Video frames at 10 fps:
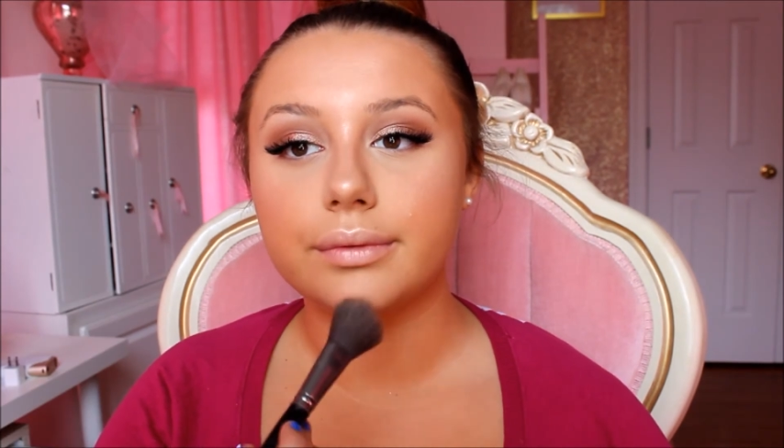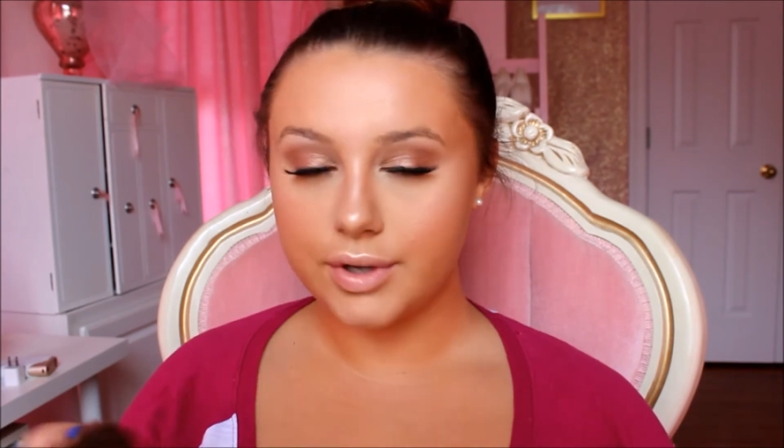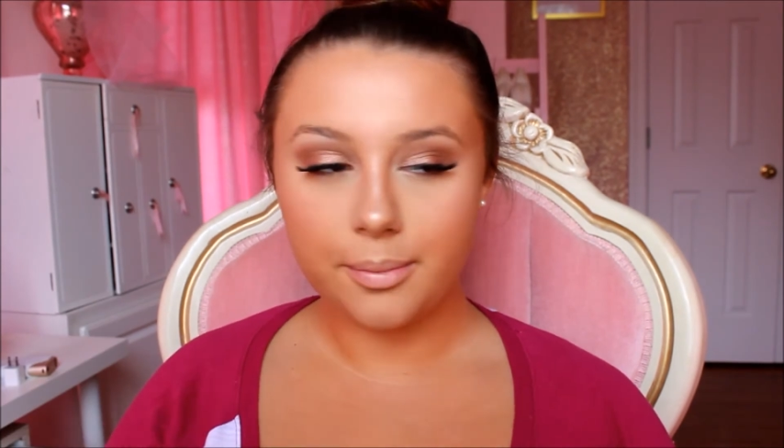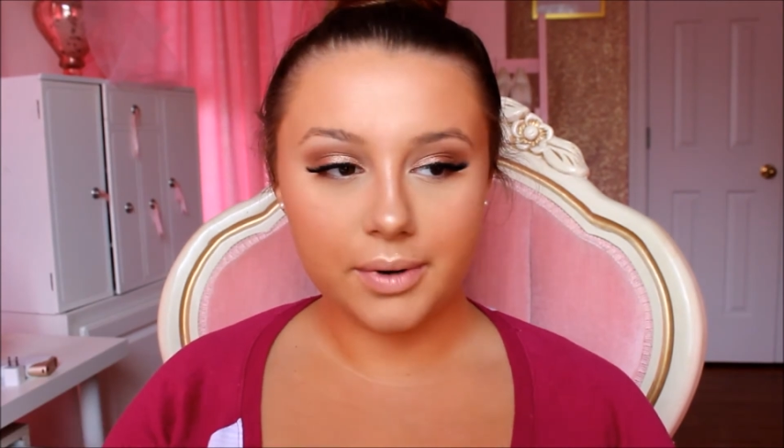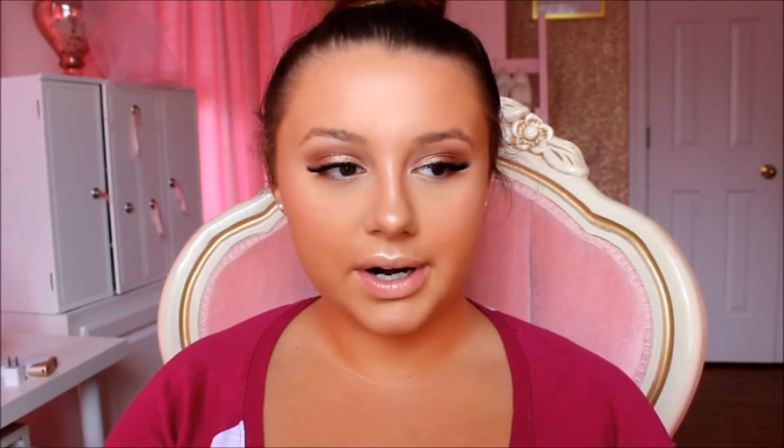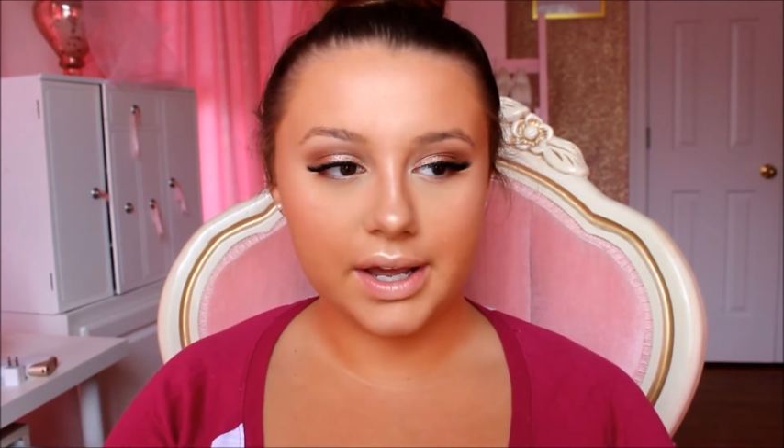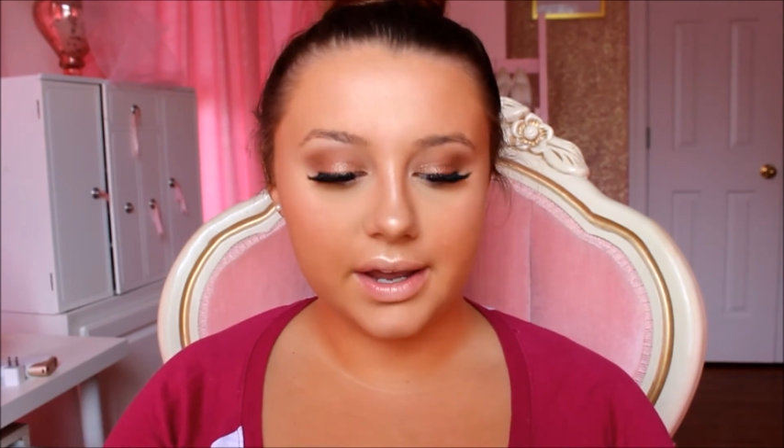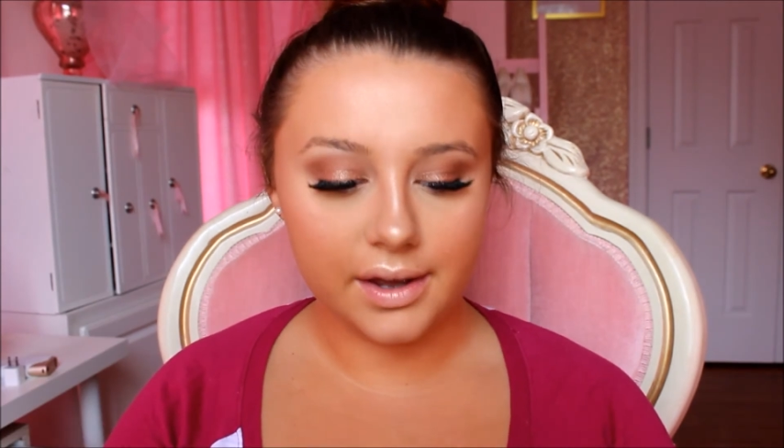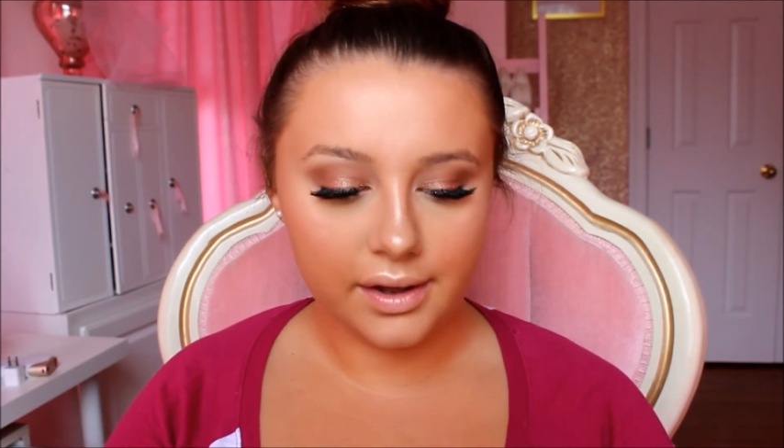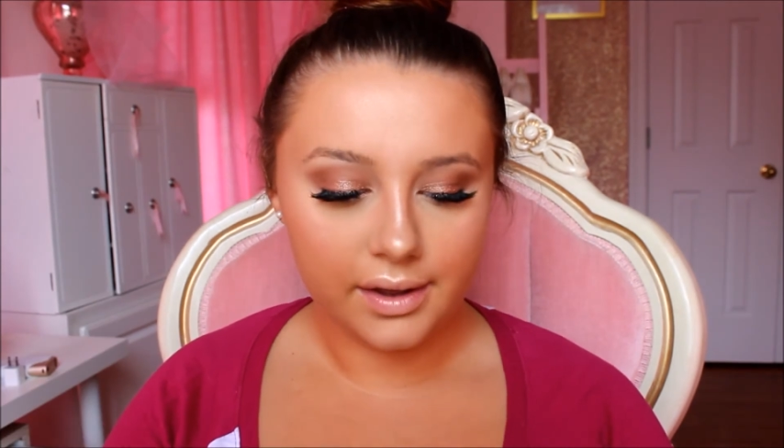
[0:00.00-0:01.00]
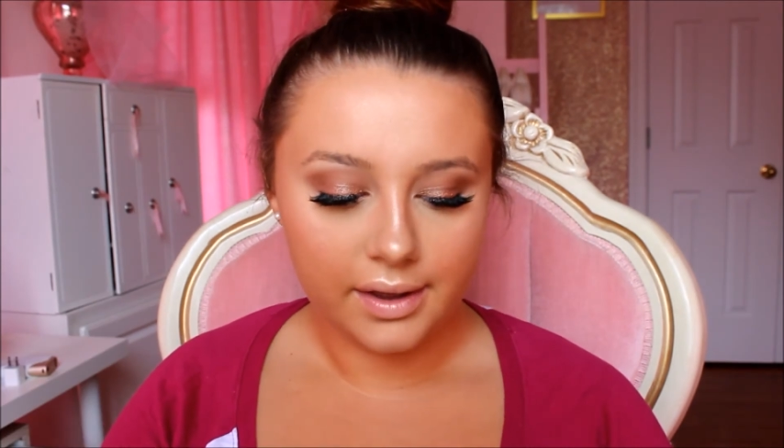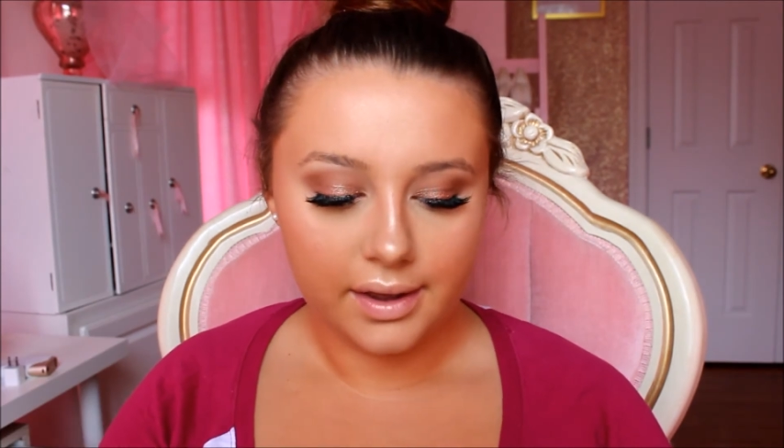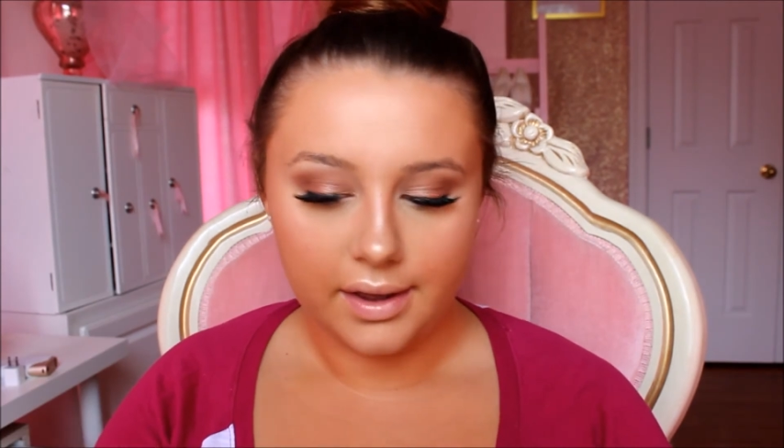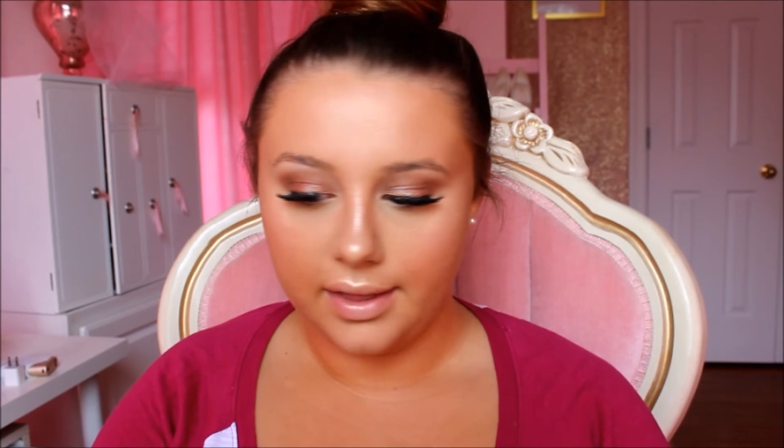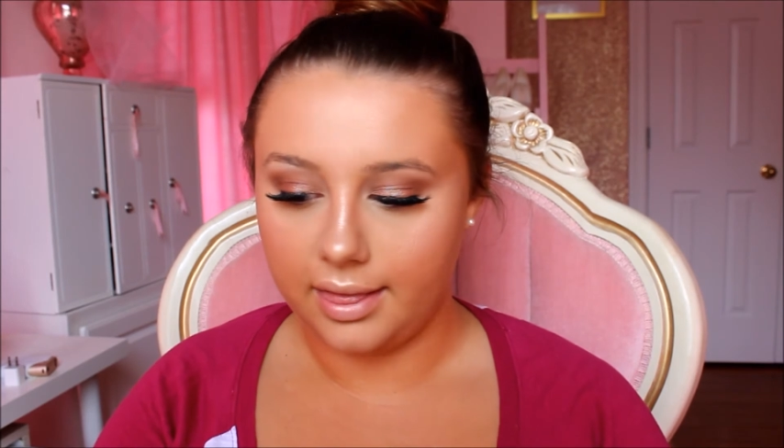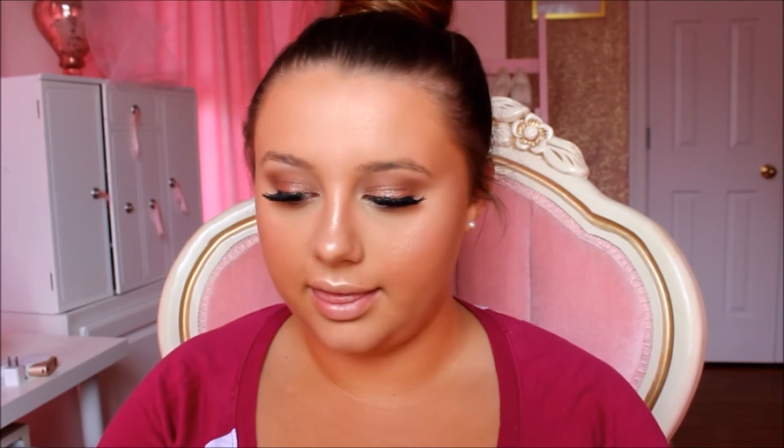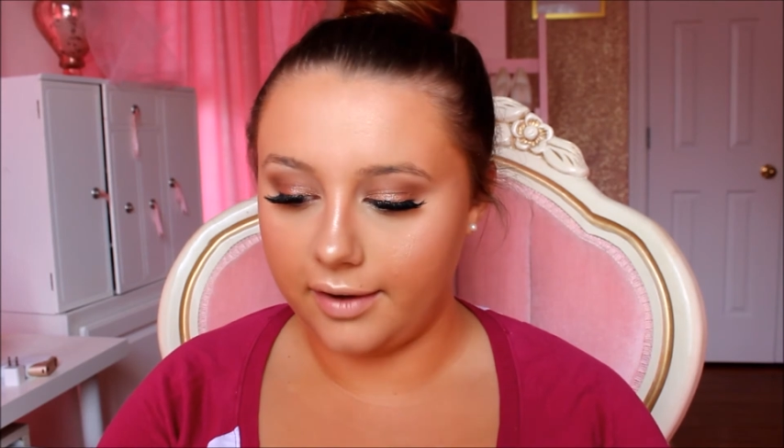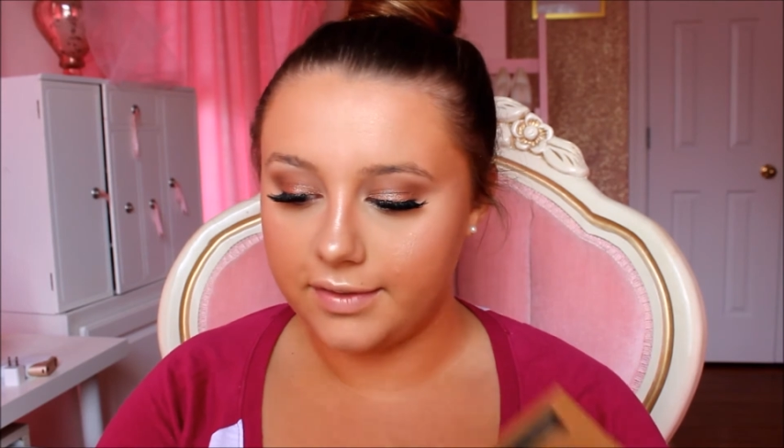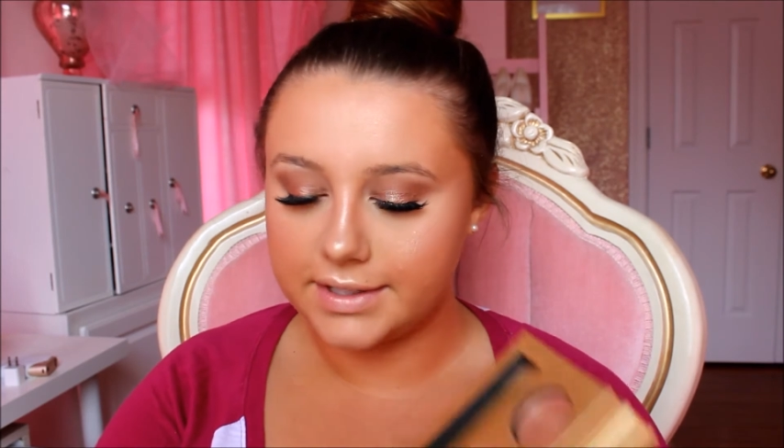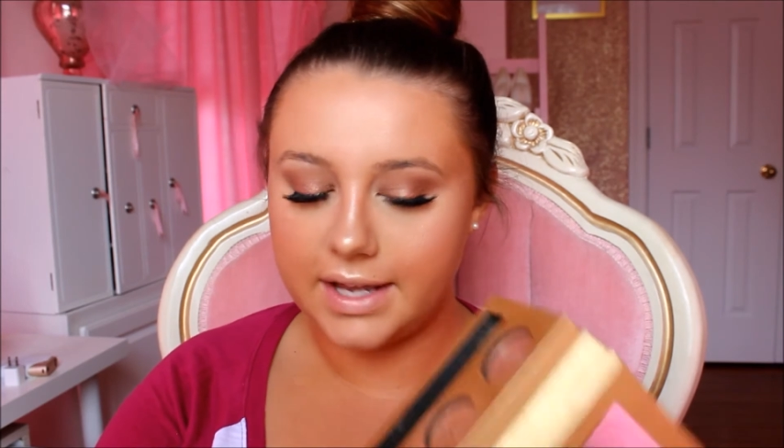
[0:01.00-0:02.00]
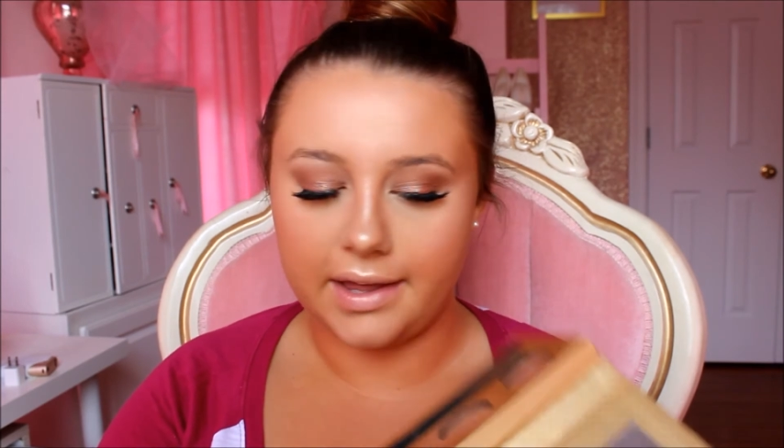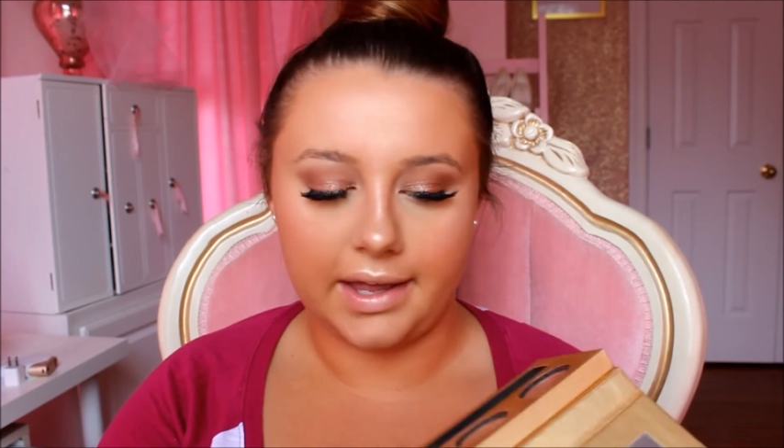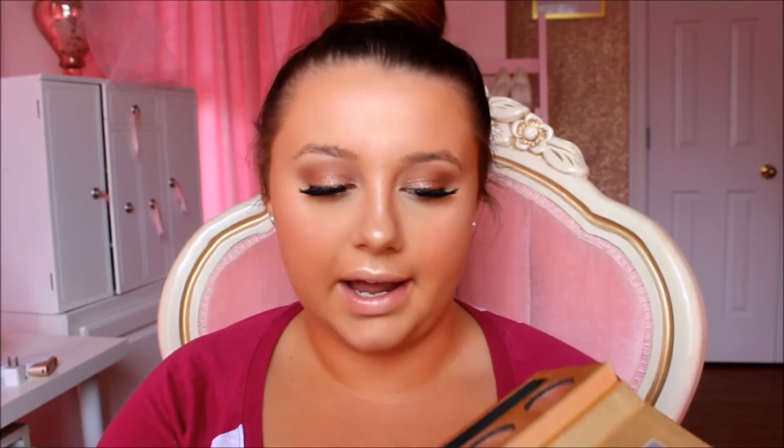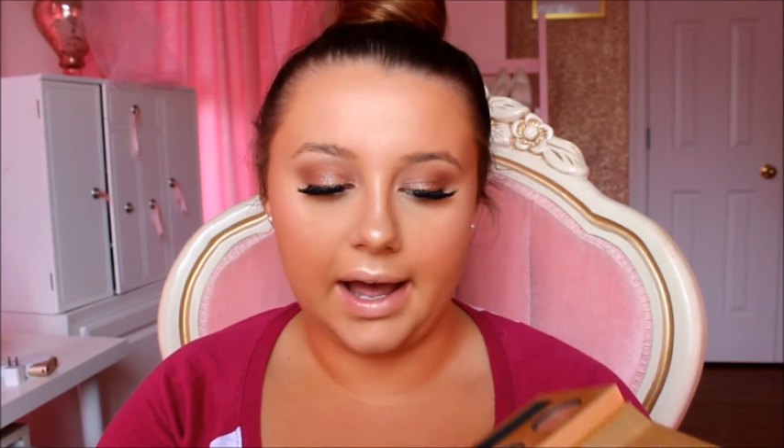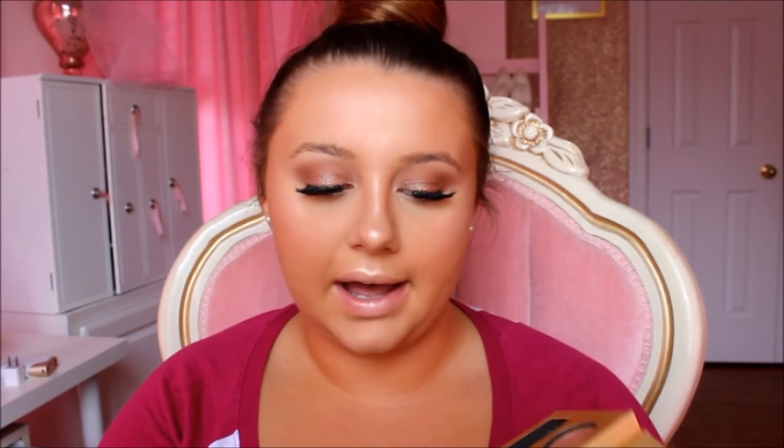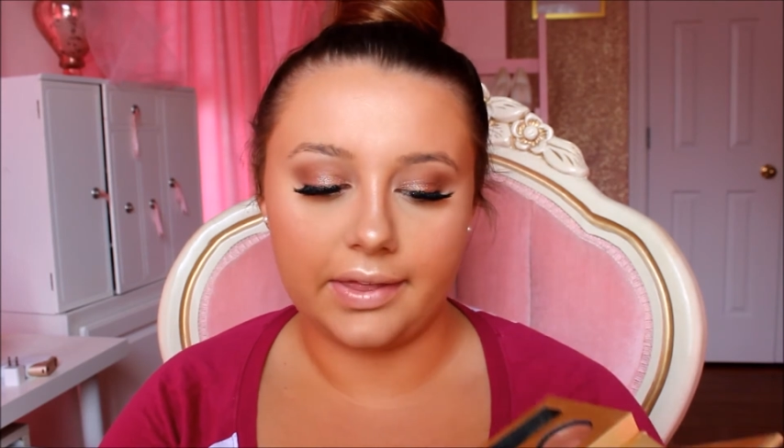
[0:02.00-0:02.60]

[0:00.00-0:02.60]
So pretty. Love this highlight. I